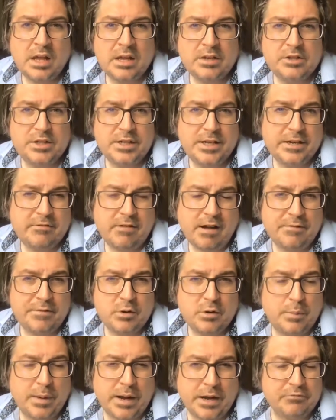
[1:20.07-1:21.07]

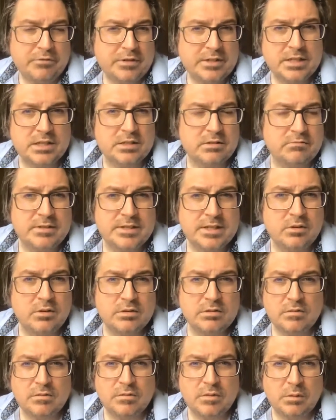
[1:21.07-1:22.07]
Geographical boundaries as a result
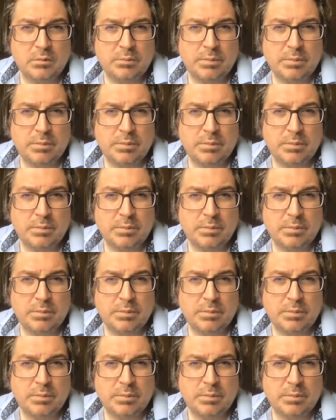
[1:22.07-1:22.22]
of the